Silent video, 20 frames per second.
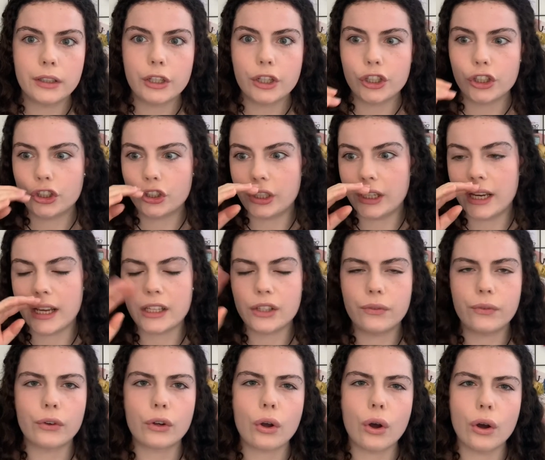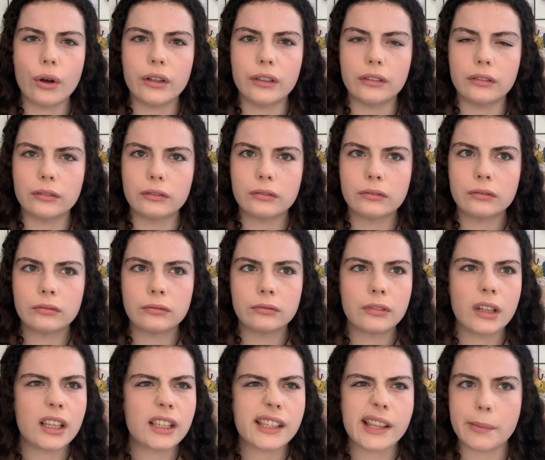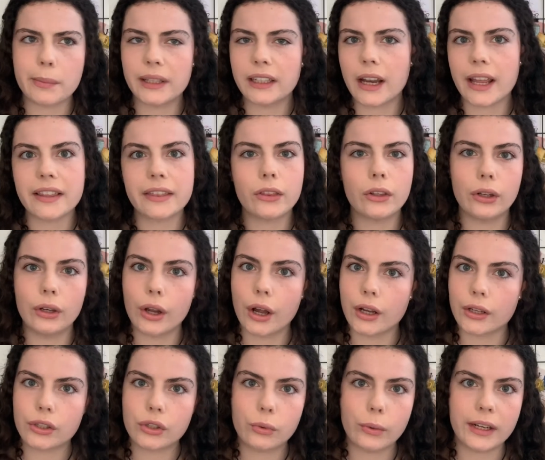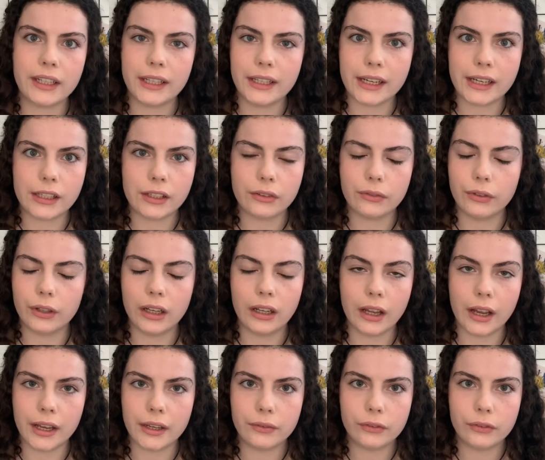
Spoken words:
she has forgotten something like the last 20 years of her life.